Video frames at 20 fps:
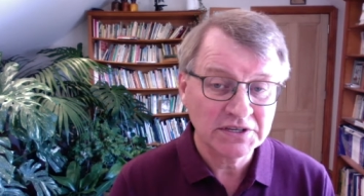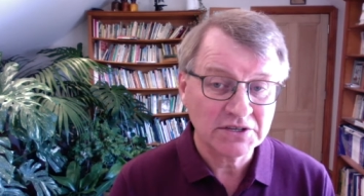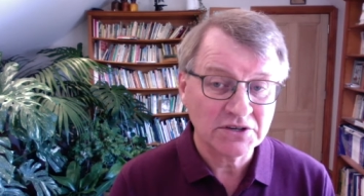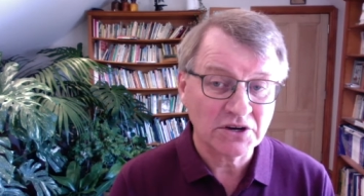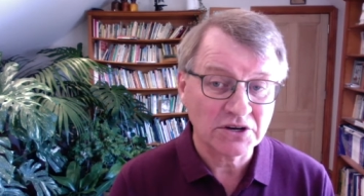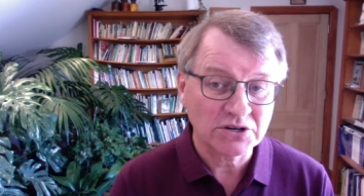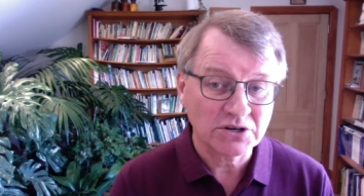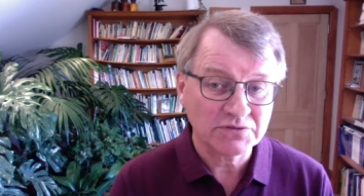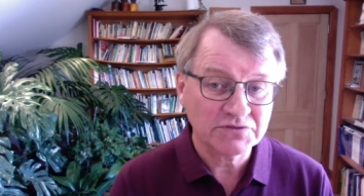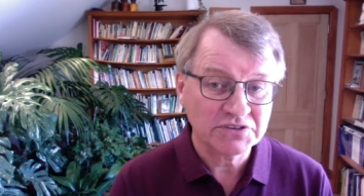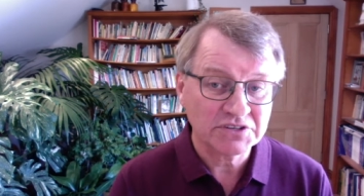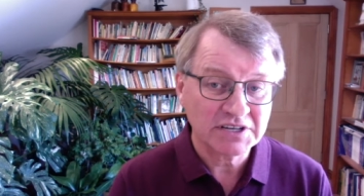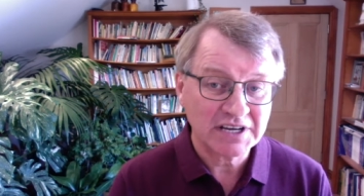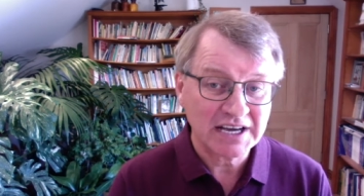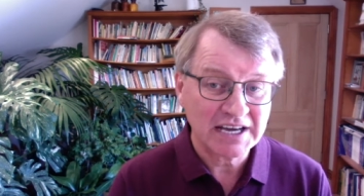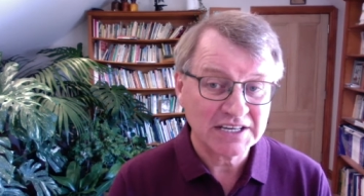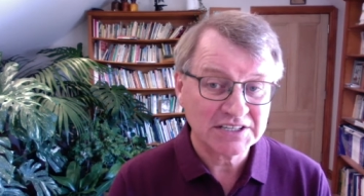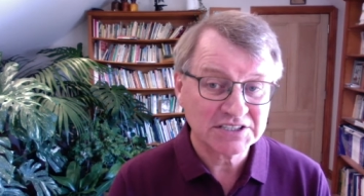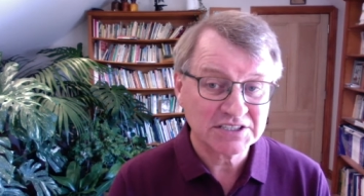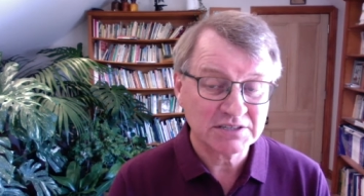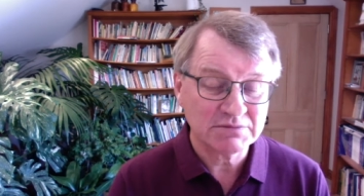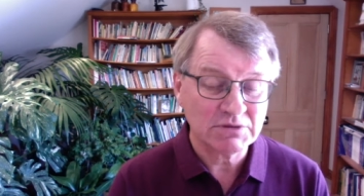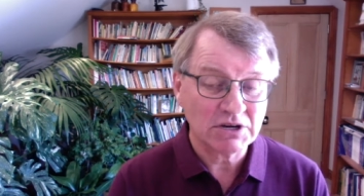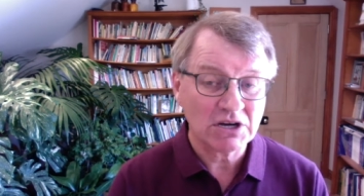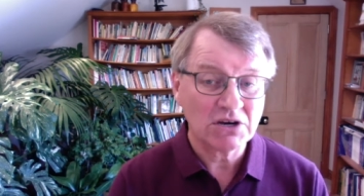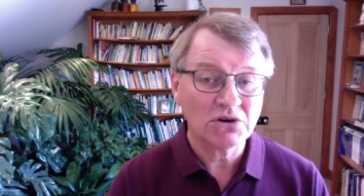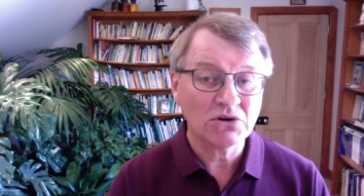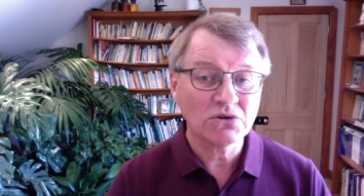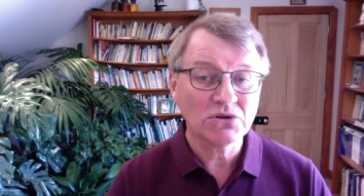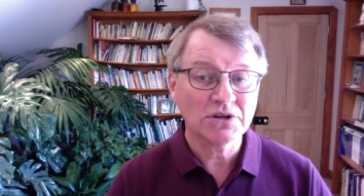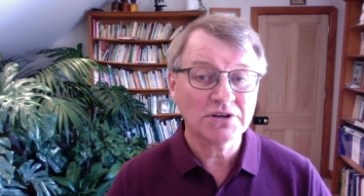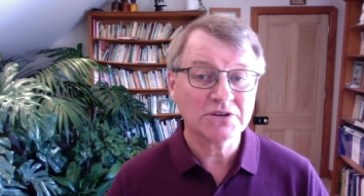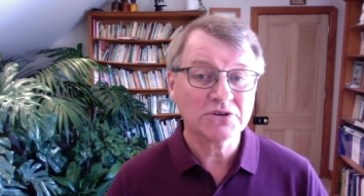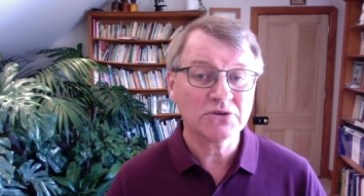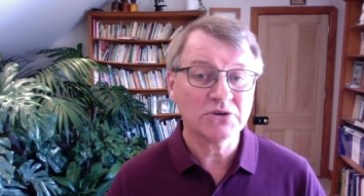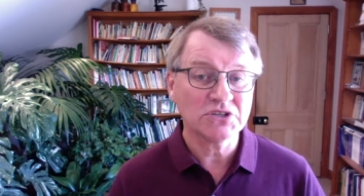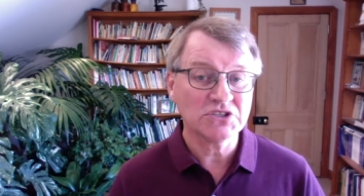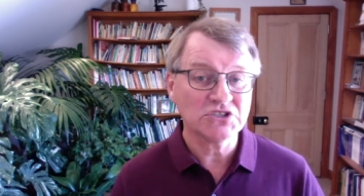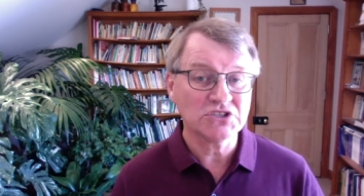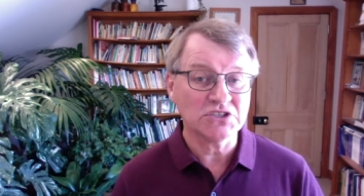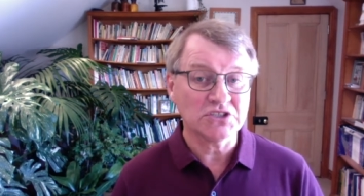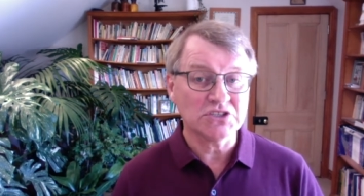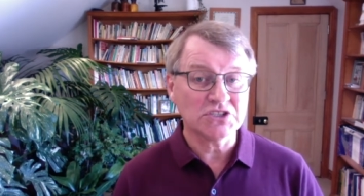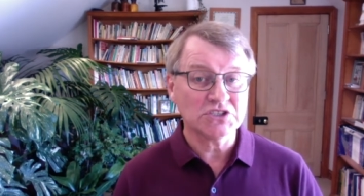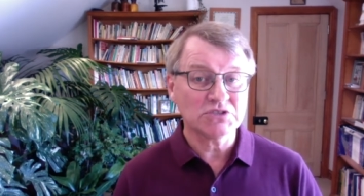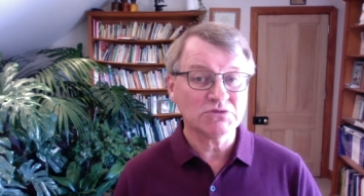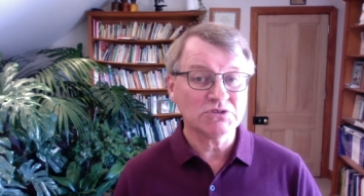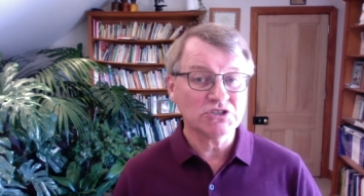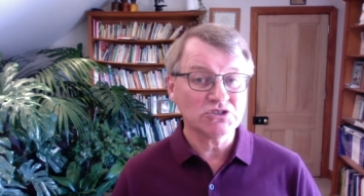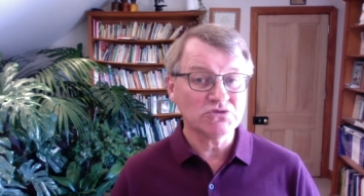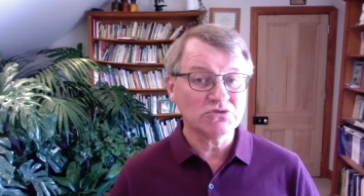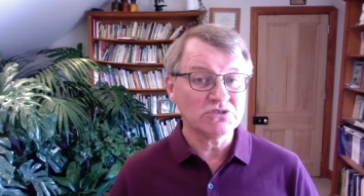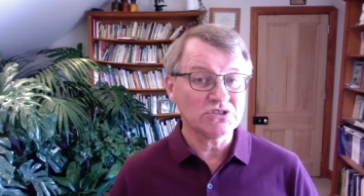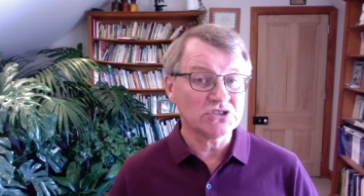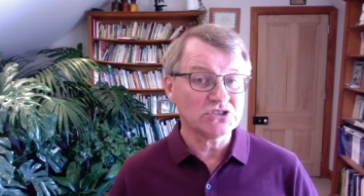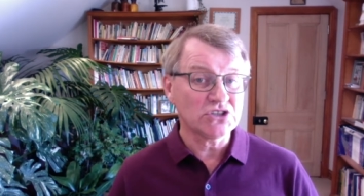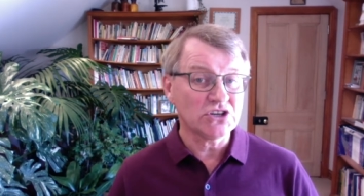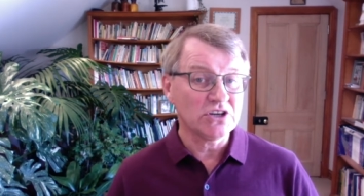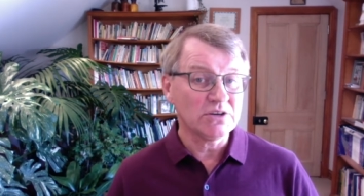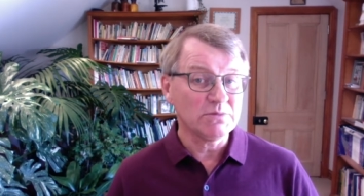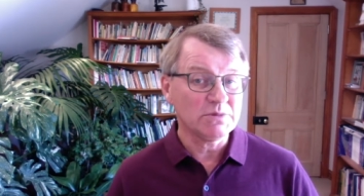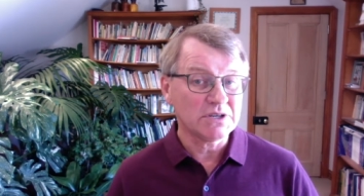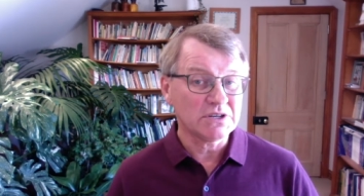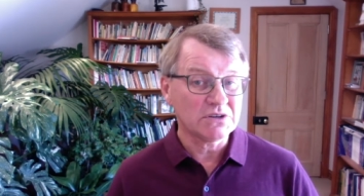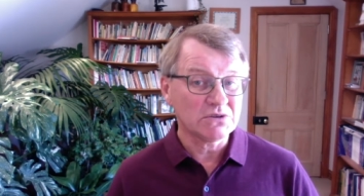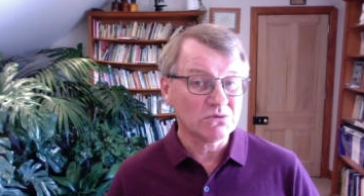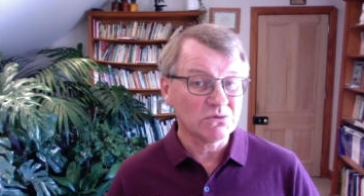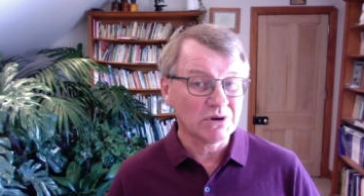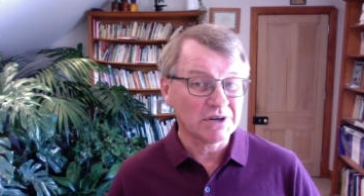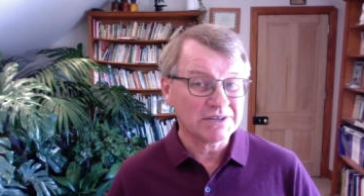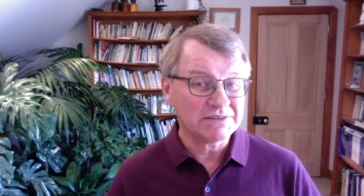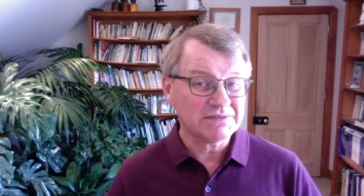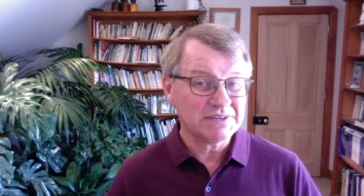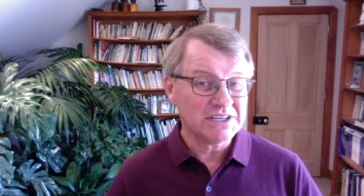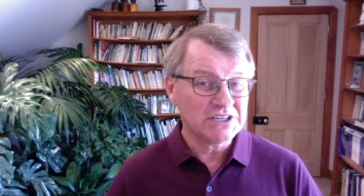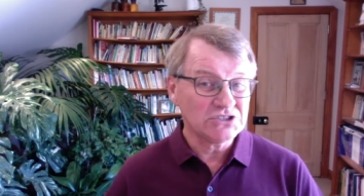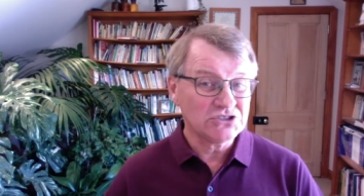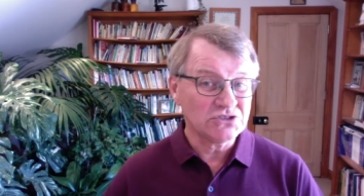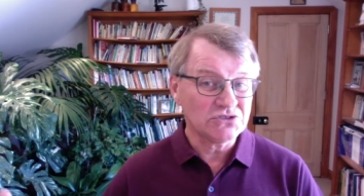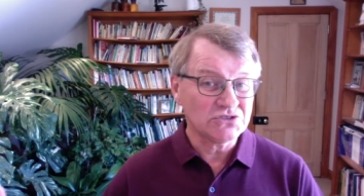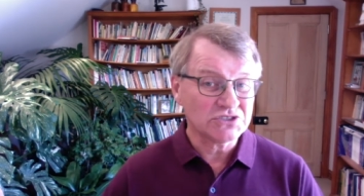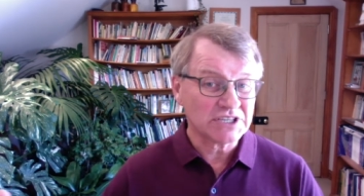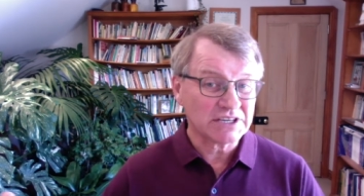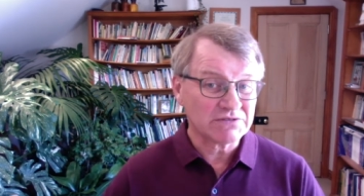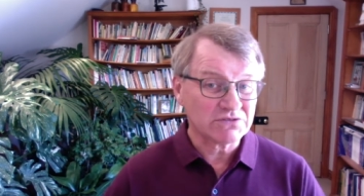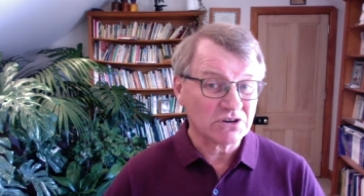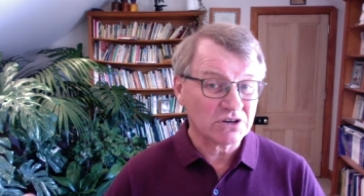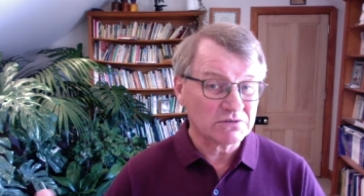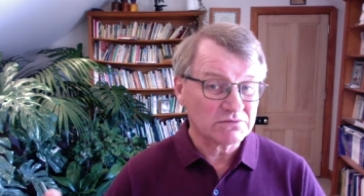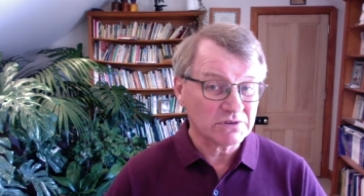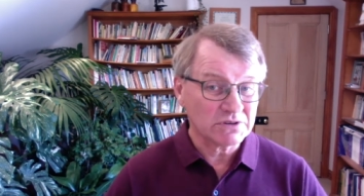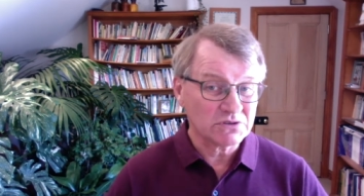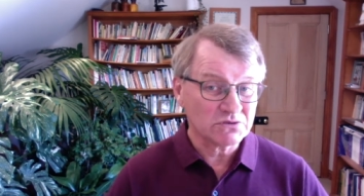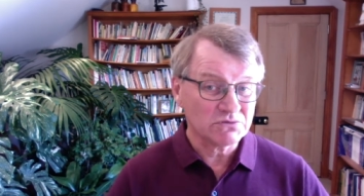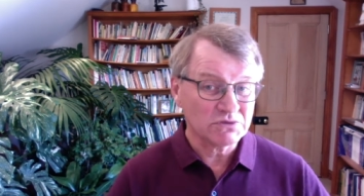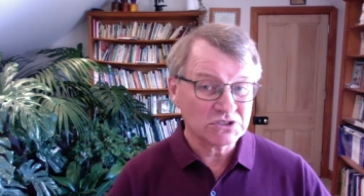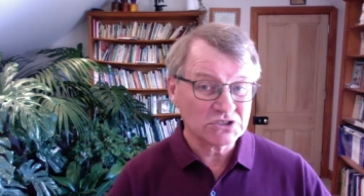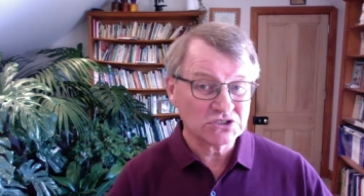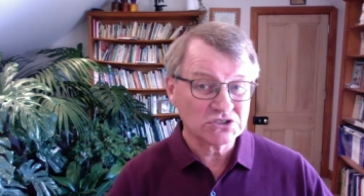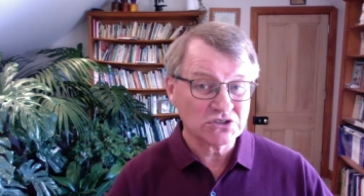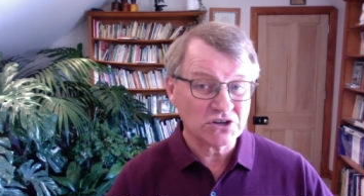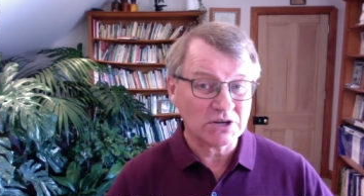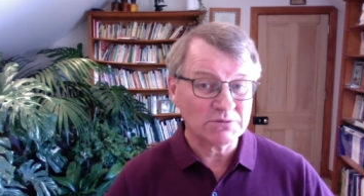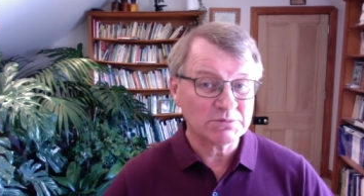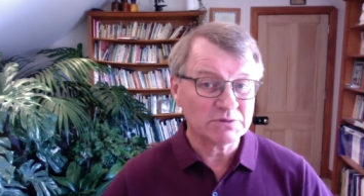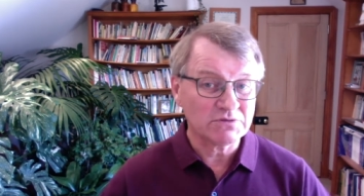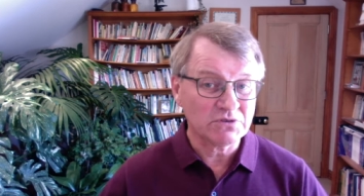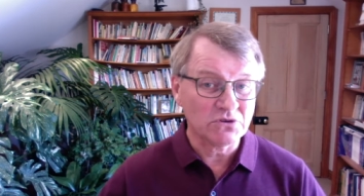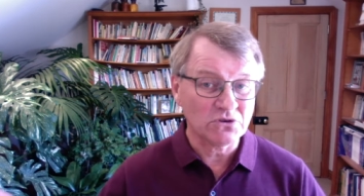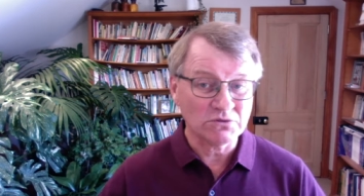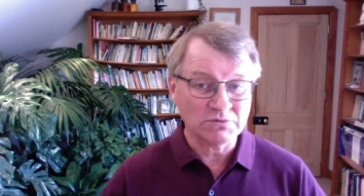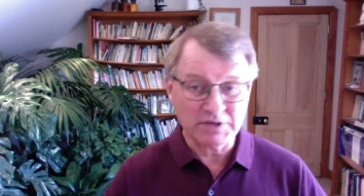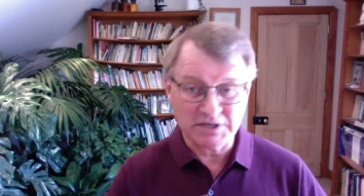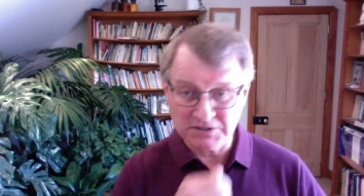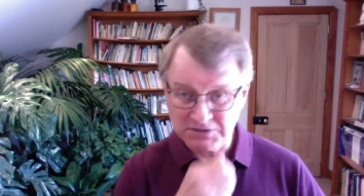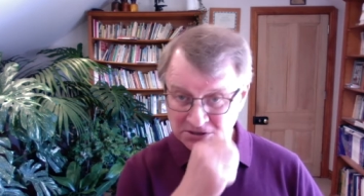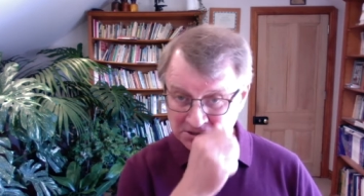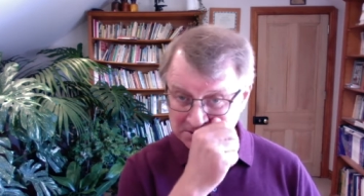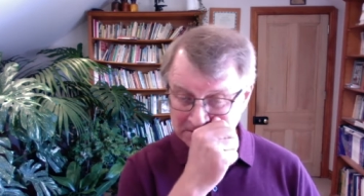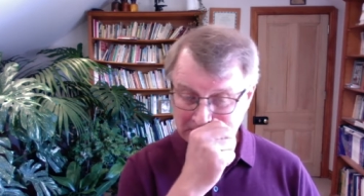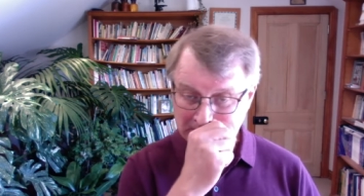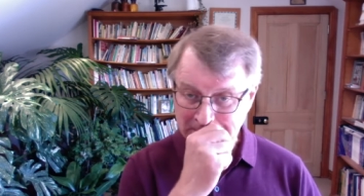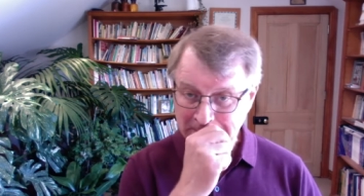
I'd often ask them a whole lot of questions which would determine what issues they've got with which type of hormones,